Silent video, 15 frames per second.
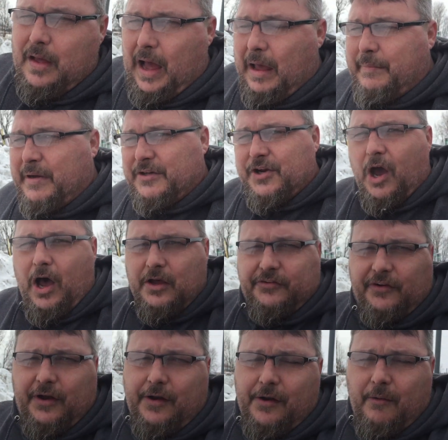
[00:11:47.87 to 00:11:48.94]
I've been
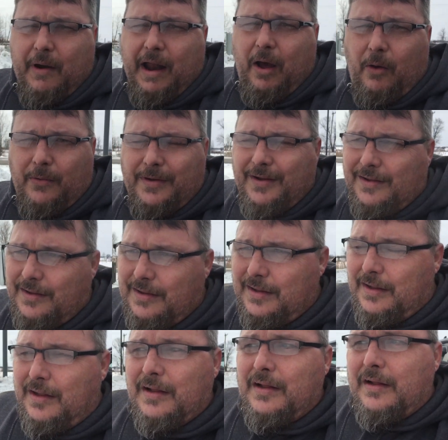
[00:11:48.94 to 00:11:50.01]
tossing it around.
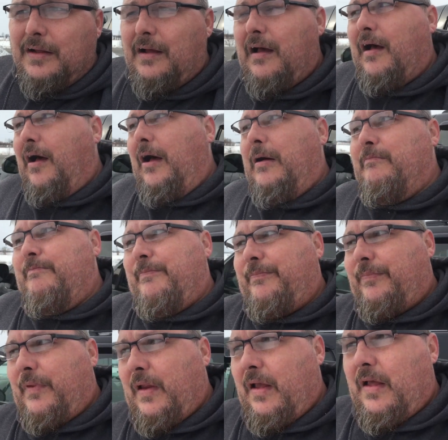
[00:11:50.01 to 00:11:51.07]
Um,
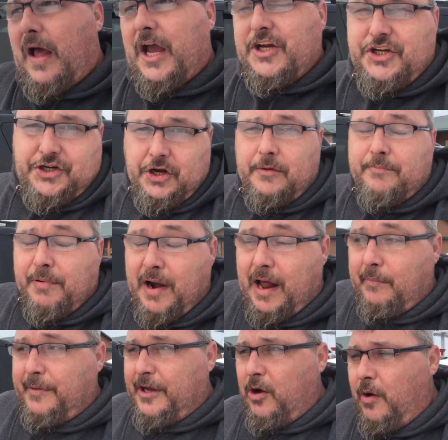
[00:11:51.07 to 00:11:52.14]
I should
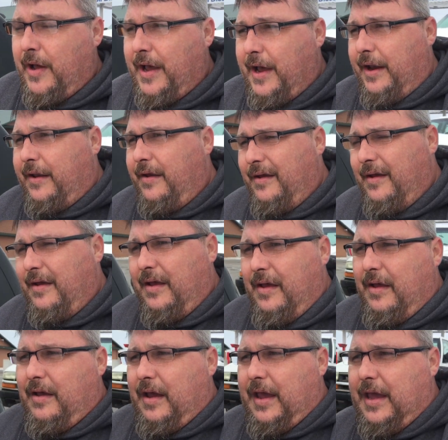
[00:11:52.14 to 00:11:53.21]
probably go ahead
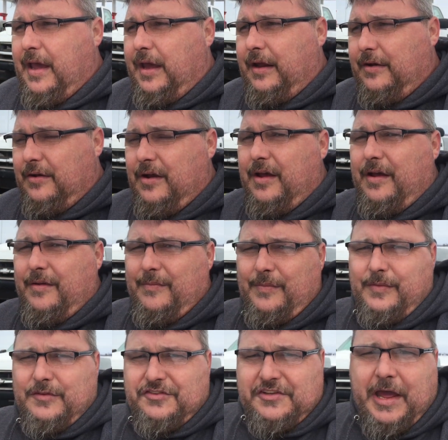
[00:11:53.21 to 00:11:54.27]
and
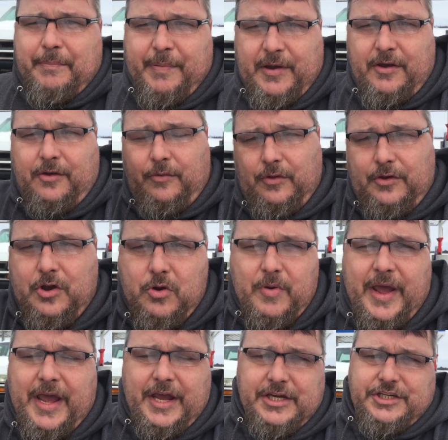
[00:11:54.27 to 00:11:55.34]
step into the
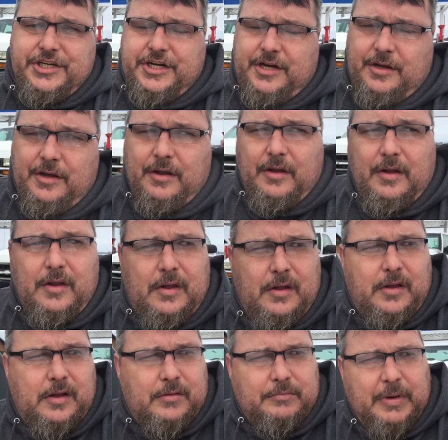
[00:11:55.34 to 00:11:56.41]
new age.
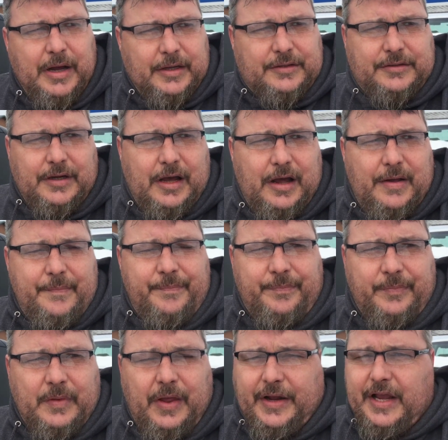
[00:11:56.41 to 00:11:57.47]
But um,
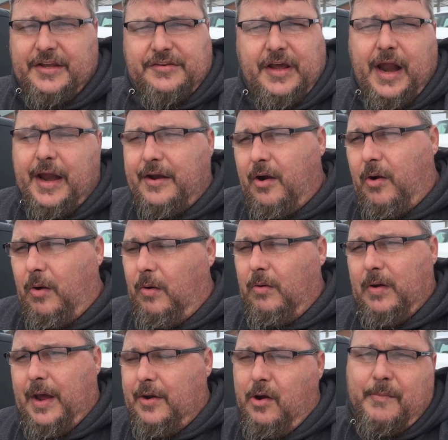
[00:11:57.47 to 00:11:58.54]
like I said, I know
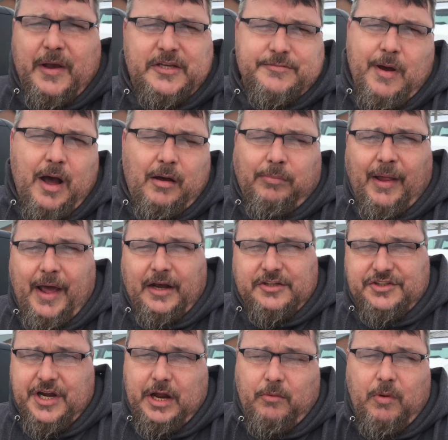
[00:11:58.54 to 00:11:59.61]
I know my small
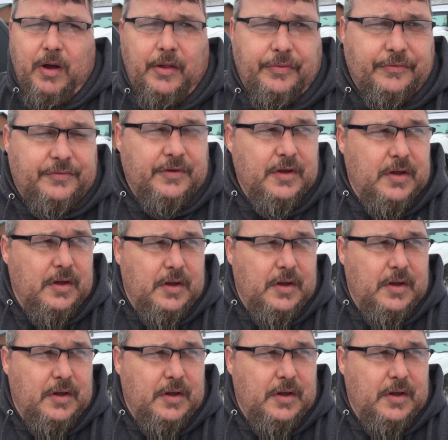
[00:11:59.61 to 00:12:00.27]
blocks, Gen 1s.